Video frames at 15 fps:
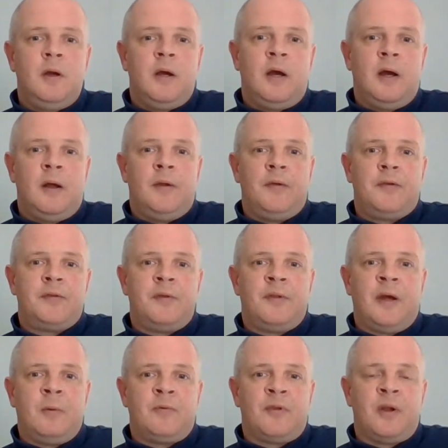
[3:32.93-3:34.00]
and
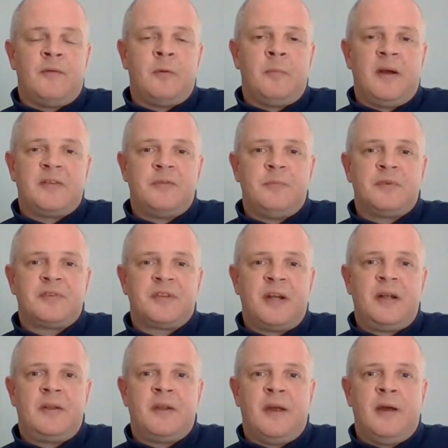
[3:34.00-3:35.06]
that was another massive
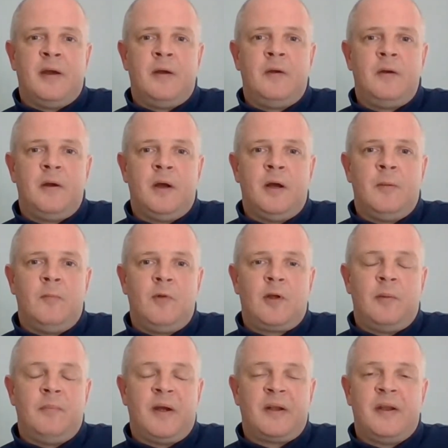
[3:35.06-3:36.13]
mistake that,
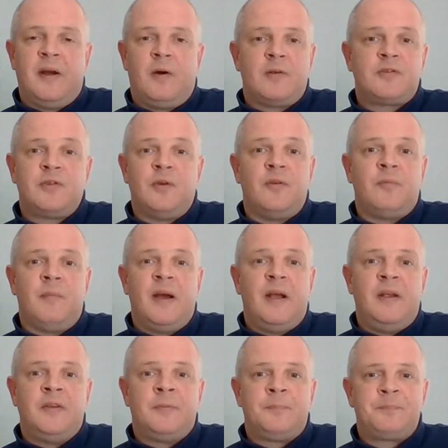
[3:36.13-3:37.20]
looking back now, I shouldn't have
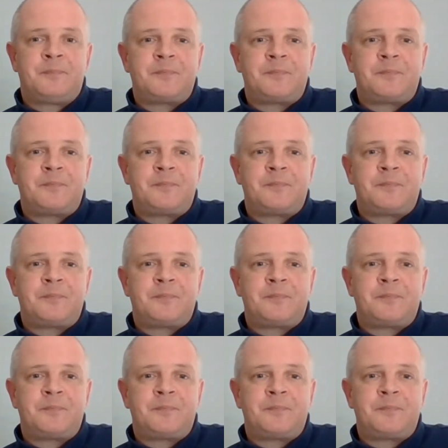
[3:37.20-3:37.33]
made.